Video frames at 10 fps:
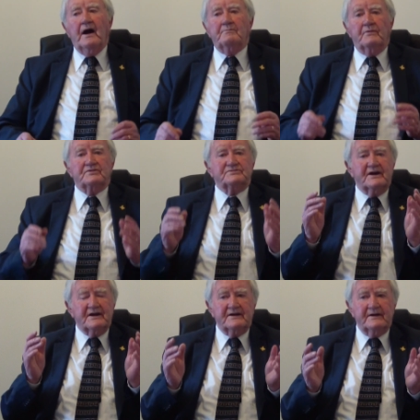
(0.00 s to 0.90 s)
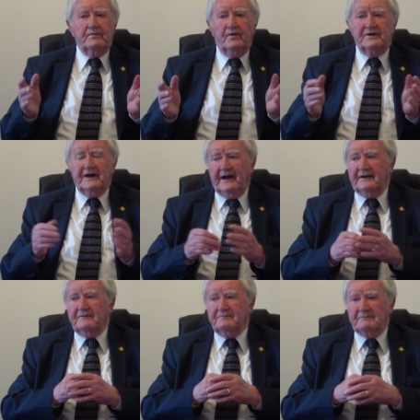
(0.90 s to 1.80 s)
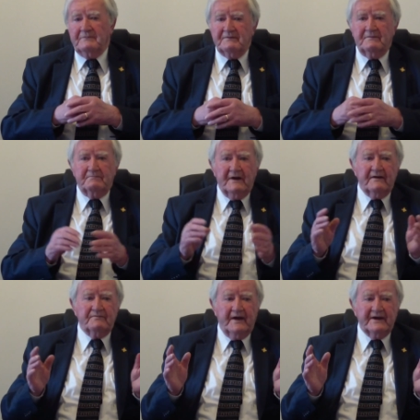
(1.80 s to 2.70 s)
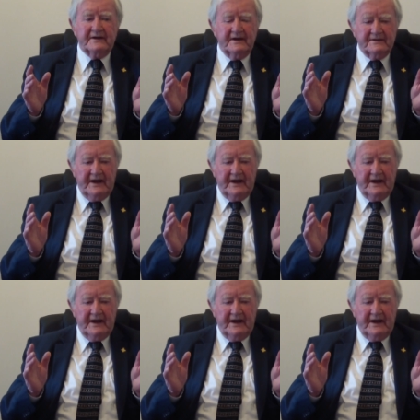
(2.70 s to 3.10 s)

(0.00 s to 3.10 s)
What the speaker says: I most certainly would, and a matter of fact,